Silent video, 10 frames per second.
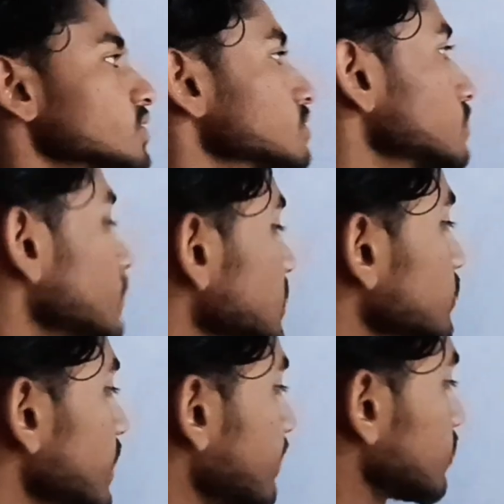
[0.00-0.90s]
So first
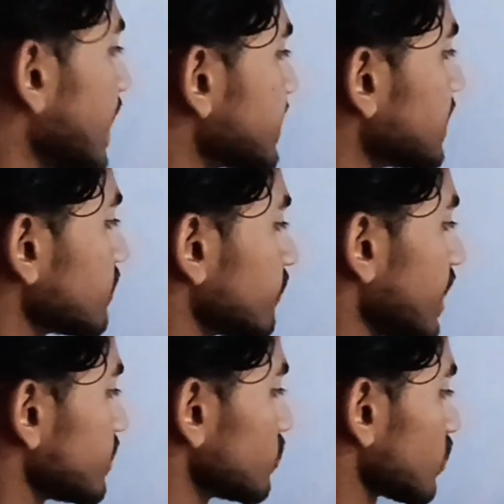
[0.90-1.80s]
you have to identify
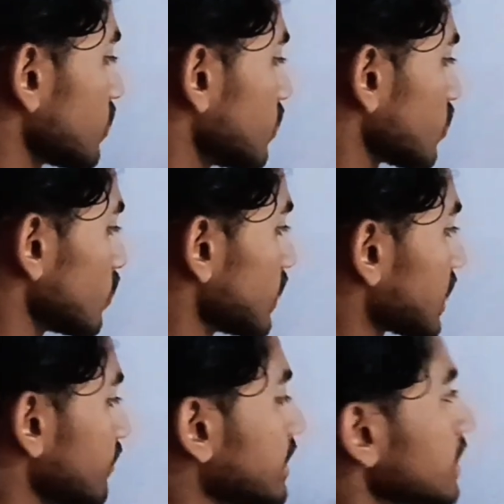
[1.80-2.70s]
your lower
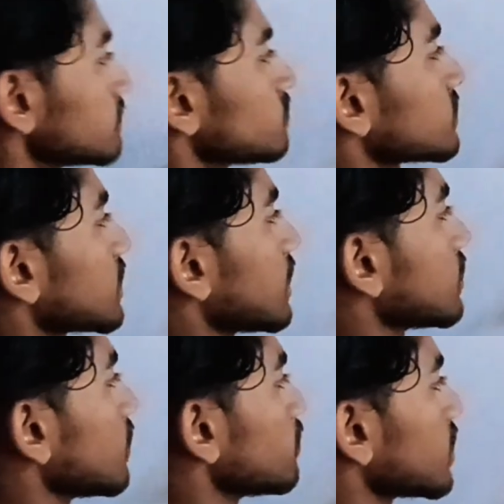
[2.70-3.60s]
limit and the
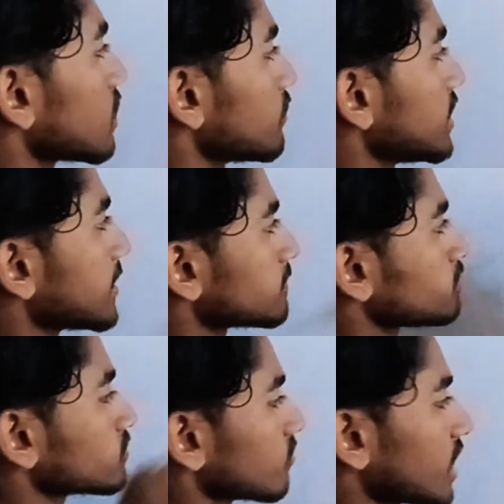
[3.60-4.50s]
upper limit,
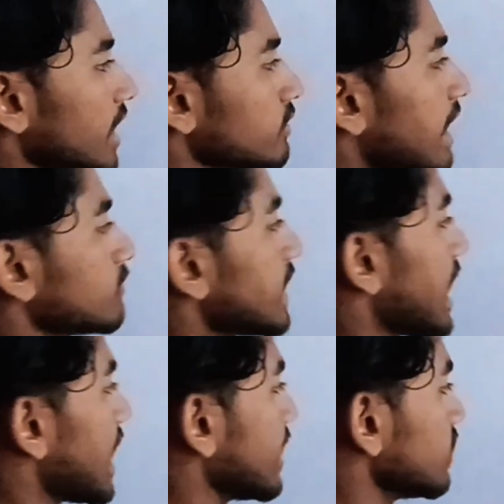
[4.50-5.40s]
and you have to
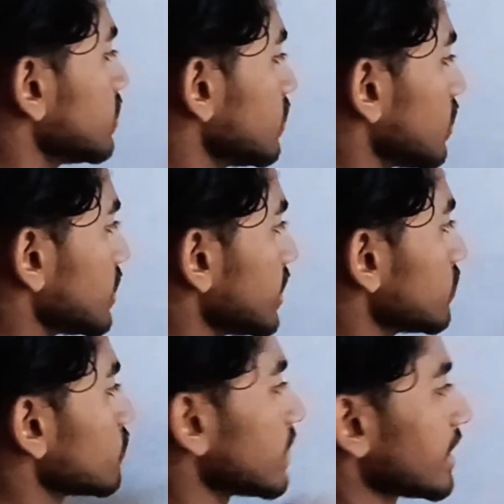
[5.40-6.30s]
add a
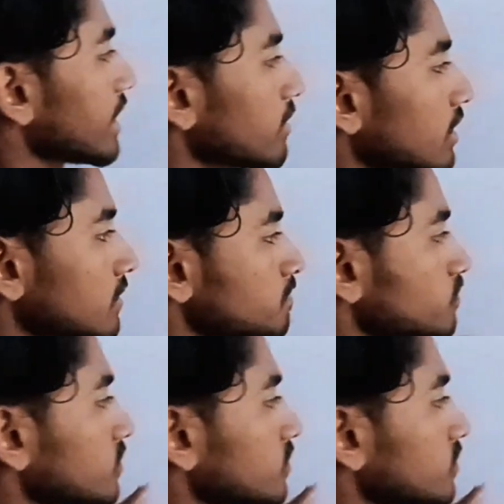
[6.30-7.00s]
new variable,